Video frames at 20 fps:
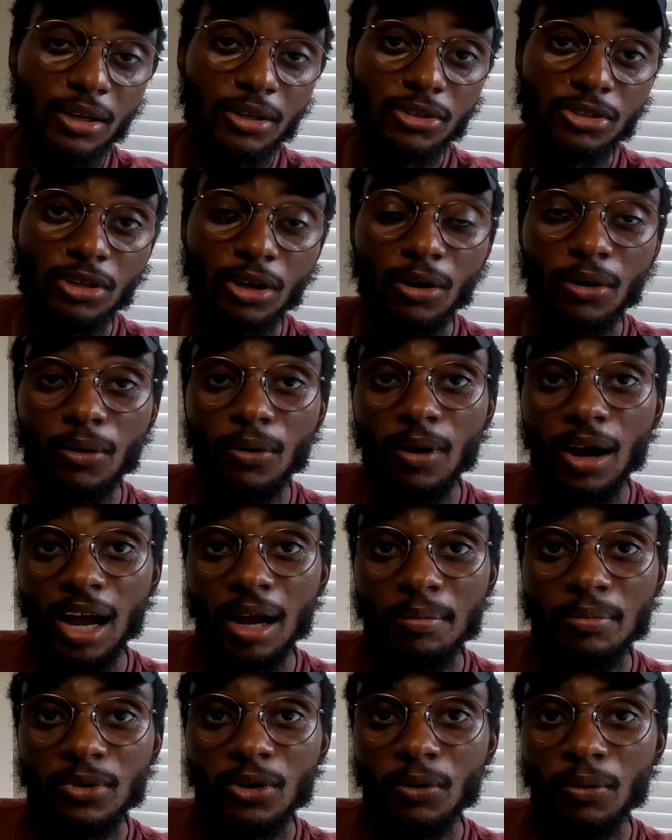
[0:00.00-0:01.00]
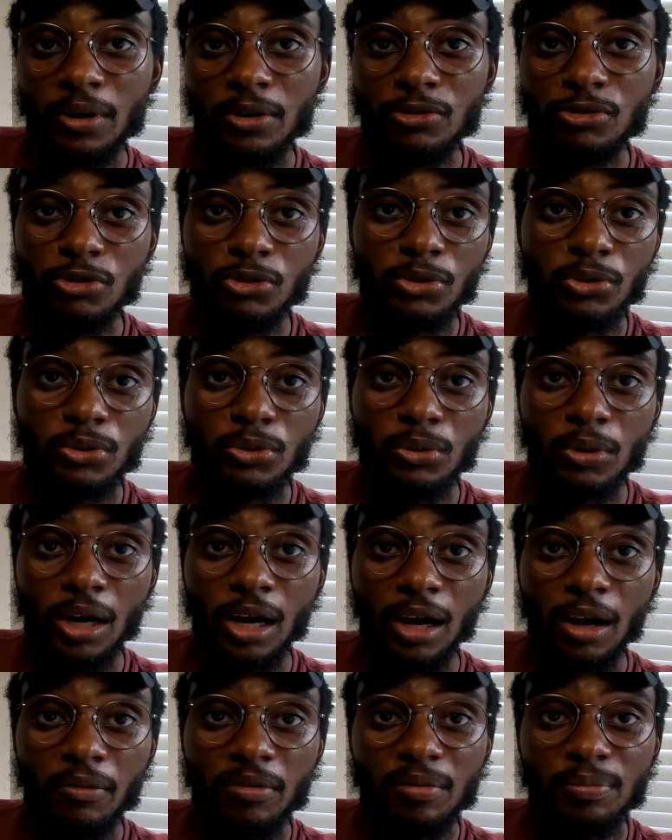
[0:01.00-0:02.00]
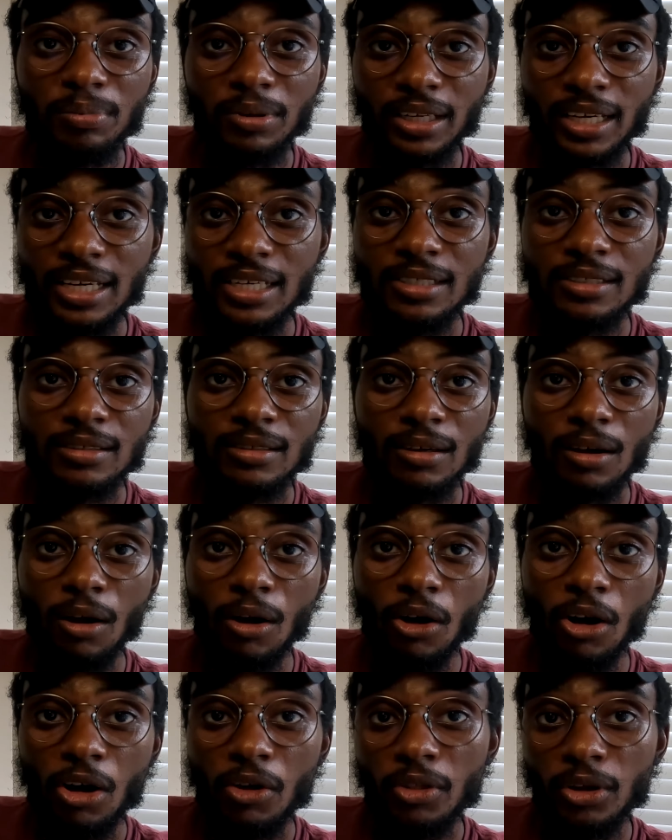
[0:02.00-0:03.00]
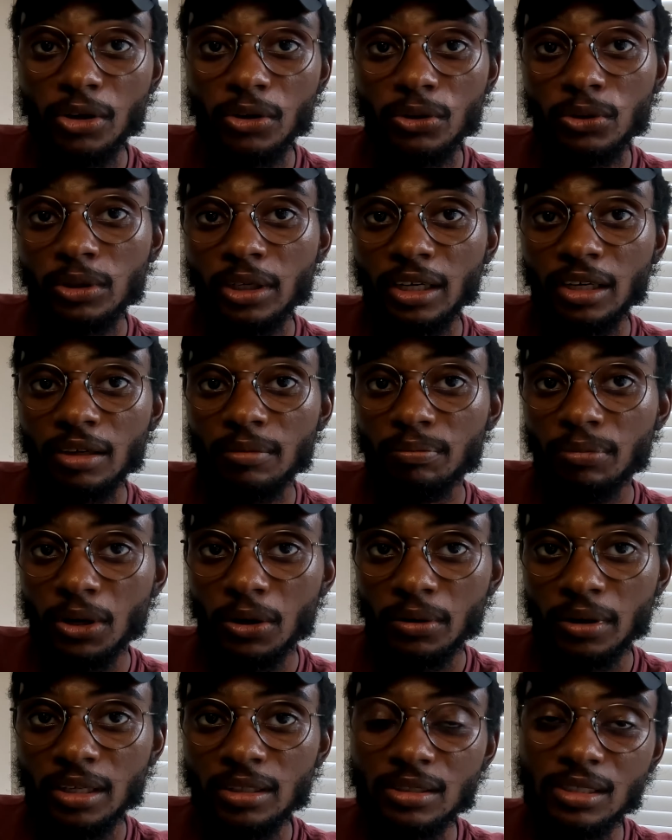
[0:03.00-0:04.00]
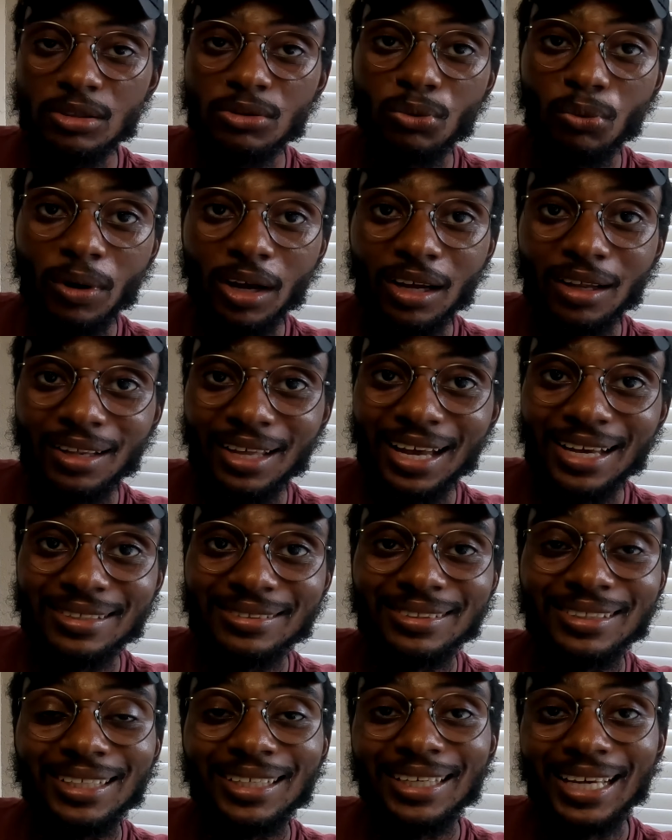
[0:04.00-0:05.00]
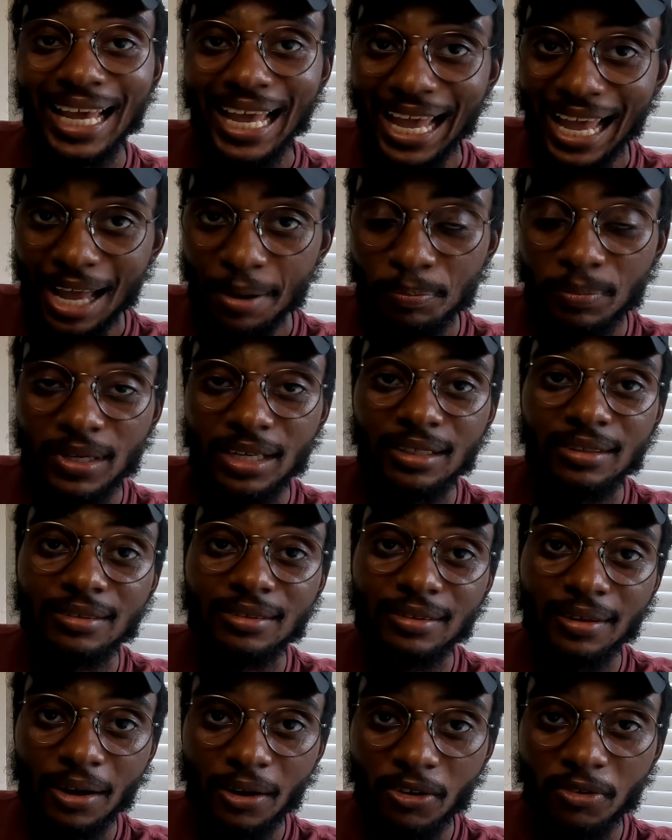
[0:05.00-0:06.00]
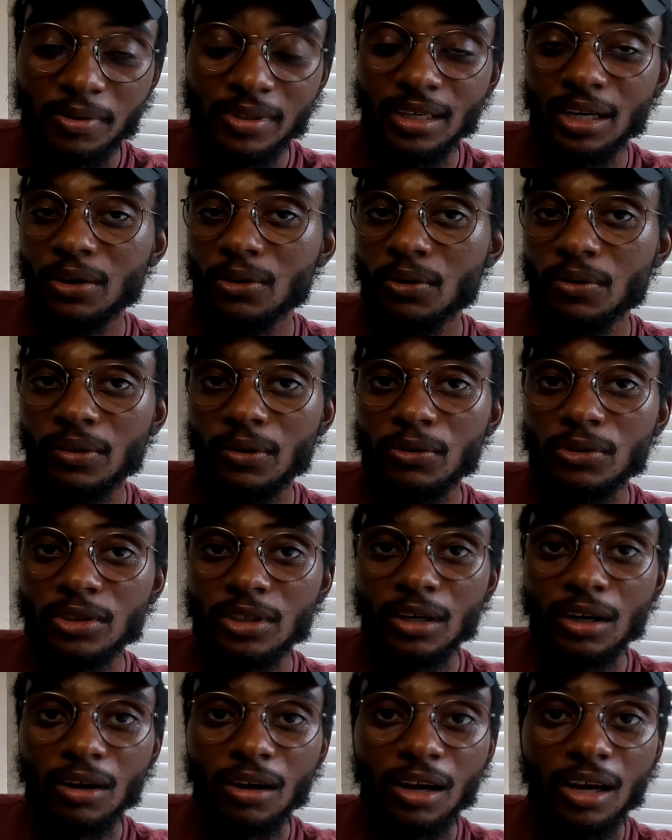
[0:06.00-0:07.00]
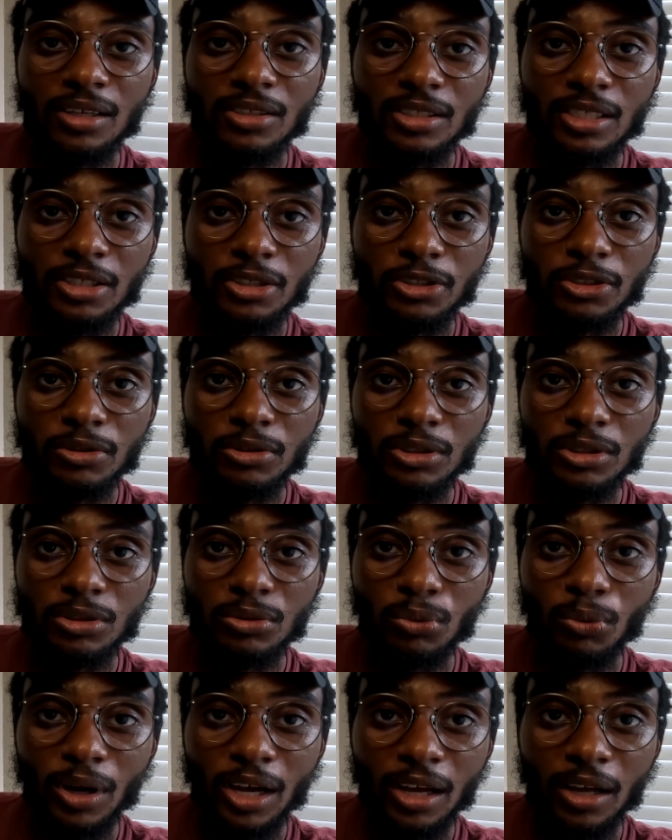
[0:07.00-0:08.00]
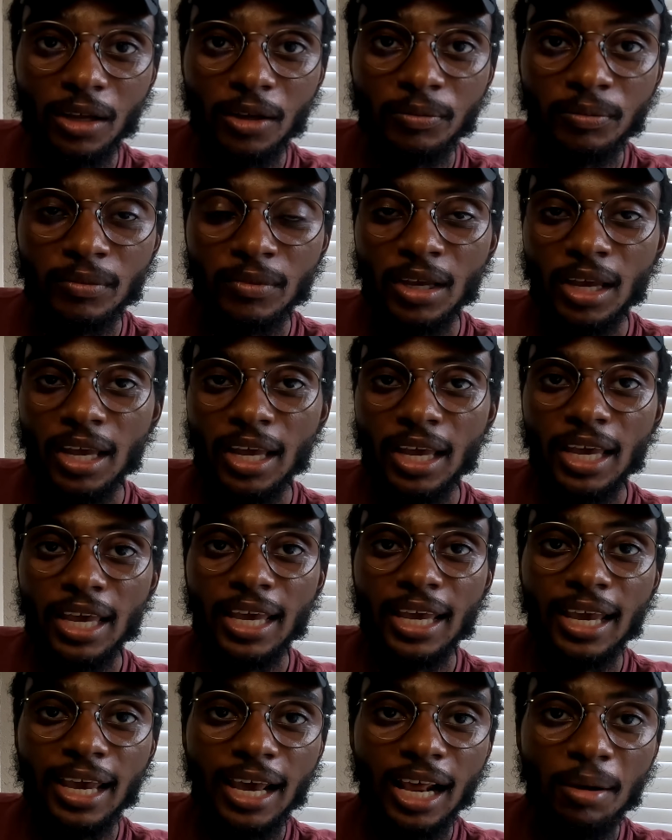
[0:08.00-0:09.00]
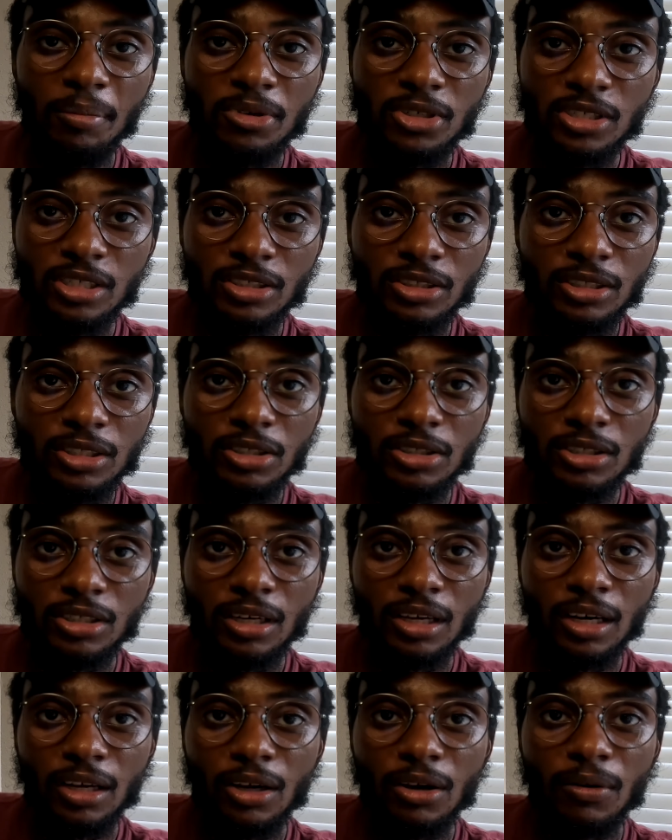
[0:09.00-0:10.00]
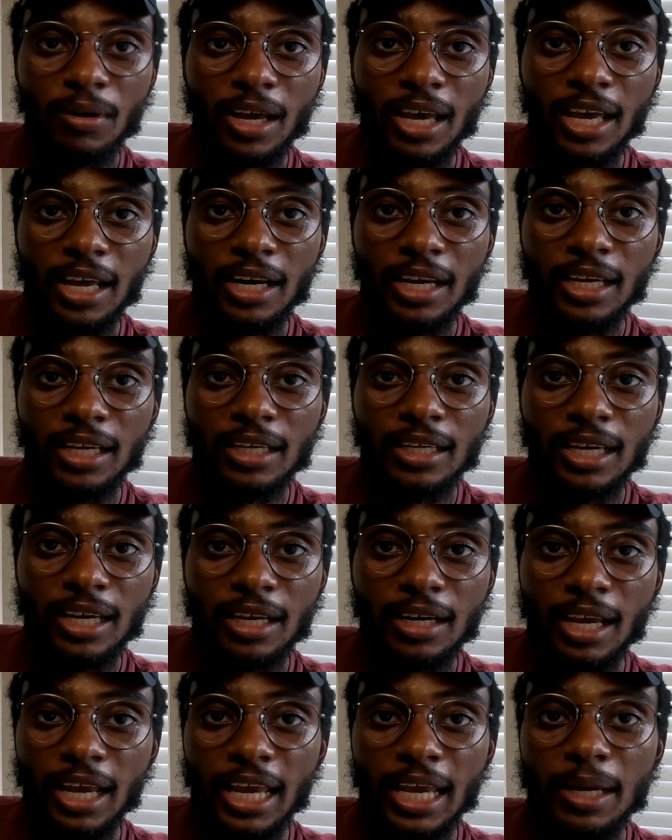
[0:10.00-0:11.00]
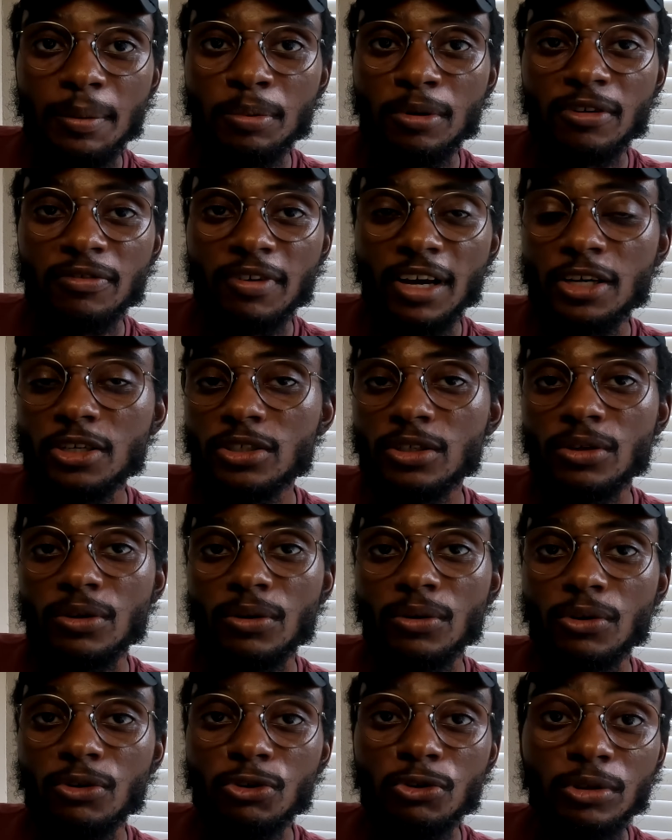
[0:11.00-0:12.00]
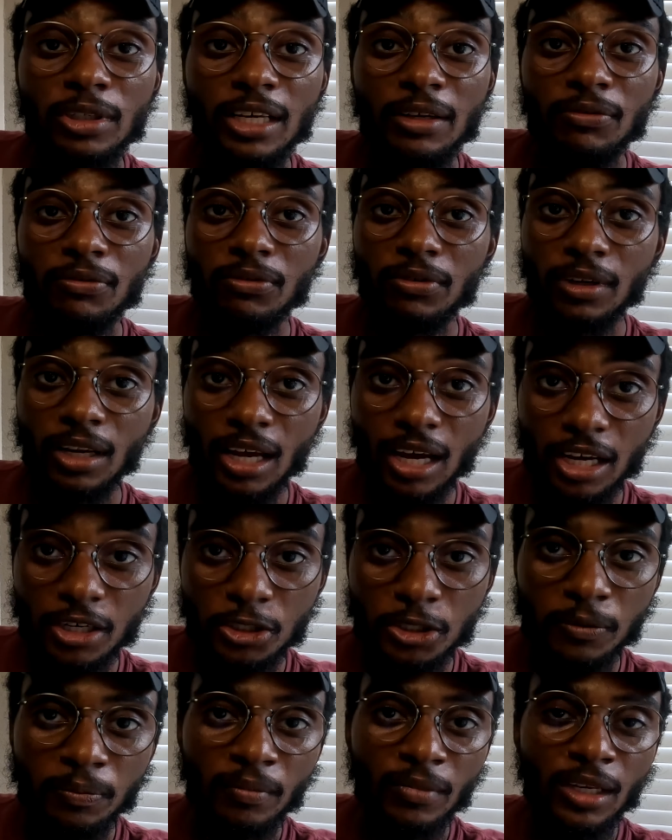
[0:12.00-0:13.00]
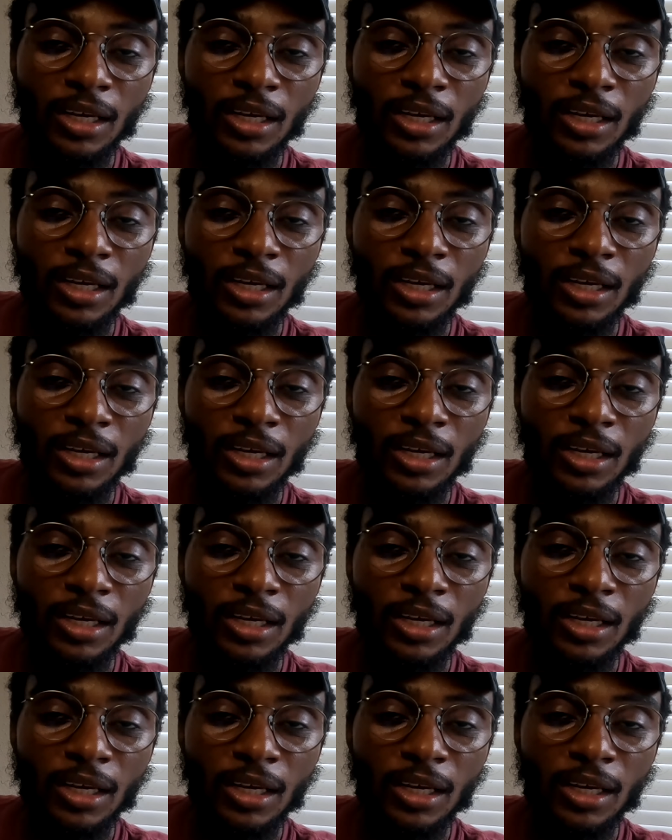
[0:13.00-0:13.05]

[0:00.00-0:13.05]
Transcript: So I'm going to uh, replace all the coolant components as well as the cap itself because I know those can cause issues as well. And I'm essentially just going to go ahead and get a professional coolant flush.